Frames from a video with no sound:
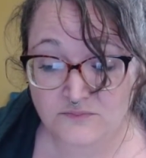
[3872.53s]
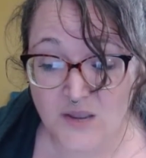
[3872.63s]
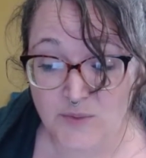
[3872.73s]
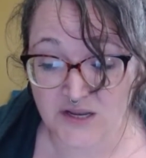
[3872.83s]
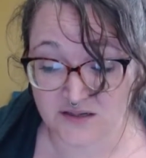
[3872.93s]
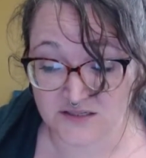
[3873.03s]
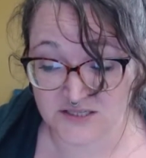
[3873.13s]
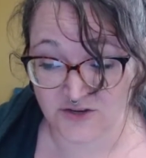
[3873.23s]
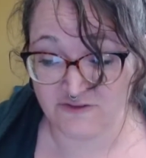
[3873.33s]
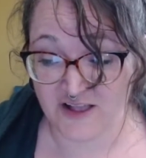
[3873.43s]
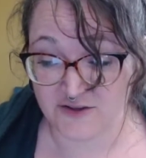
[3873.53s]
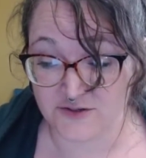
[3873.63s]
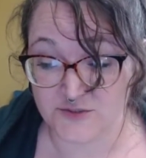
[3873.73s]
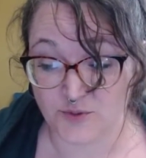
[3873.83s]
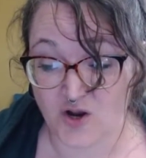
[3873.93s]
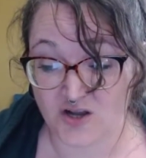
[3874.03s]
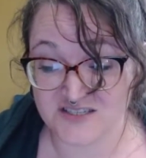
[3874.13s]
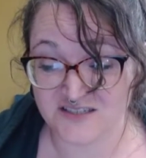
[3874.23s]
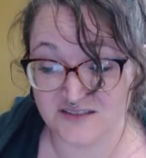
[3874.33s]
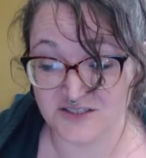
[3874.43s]
because their values were
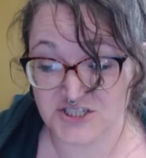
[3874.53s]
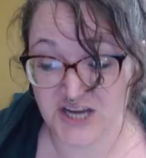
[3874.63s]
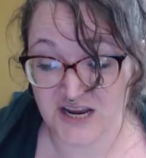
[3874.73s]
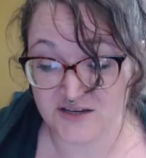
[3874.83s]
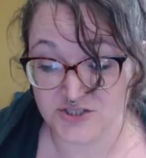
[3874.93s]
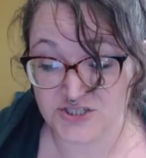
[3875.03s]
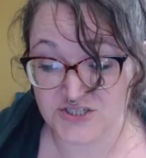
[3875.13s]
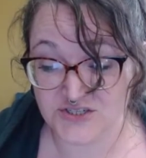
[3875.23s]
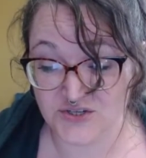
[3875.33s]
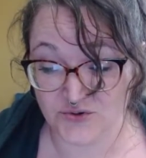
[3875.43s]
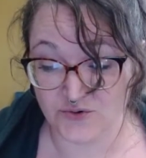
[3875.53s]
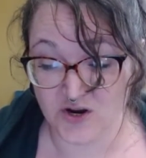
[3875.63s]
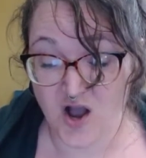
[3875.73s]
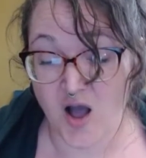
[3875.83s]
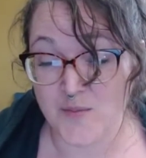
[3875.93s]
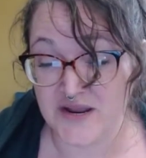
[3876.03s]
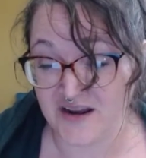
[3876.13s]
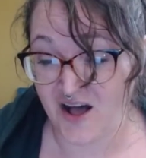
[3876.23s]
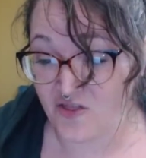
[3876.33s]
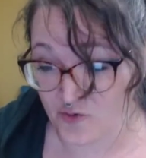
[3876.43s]
constantly changed to accommodate
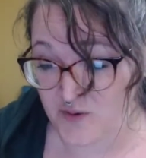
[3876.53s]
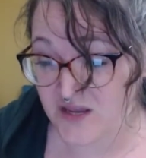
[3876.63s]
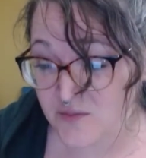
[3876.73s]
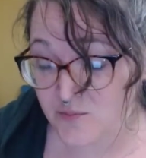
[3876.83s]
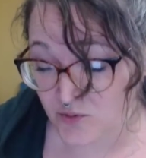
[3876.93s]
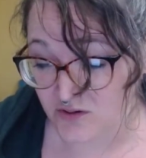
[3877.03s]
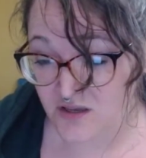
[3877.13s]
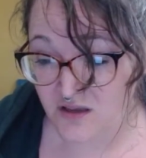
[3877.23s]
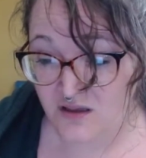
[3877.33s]
other people